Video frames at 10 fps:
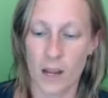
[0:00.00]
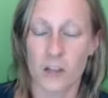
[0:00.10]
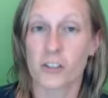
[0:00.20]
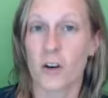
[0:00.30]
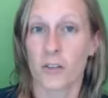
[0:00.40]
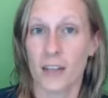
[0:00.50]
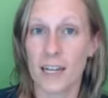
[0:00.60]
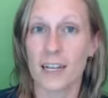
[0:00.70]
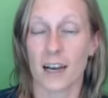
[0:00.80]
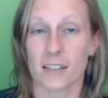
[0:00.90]
so then
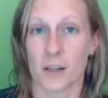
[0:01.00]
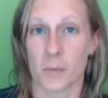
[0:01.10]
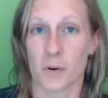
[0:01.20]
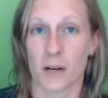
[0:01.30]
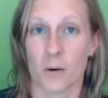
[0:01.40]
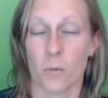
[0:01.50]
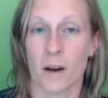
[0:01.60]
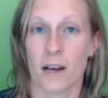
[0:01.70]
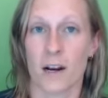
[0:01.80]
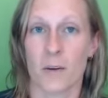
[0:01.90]
it got to the point
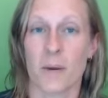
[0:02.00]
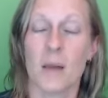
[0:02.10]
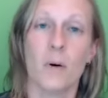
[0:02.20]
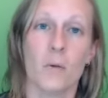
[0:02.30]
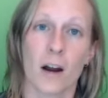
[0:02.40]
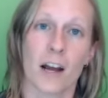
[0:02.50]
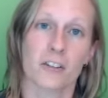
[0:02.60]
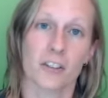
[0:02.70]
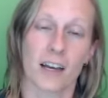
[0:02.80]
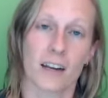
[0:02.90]
where people were
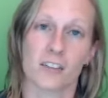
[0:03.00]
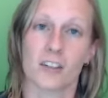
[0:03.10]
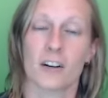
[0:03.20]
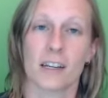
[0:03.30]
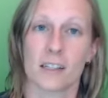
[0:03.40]
actually kind of starting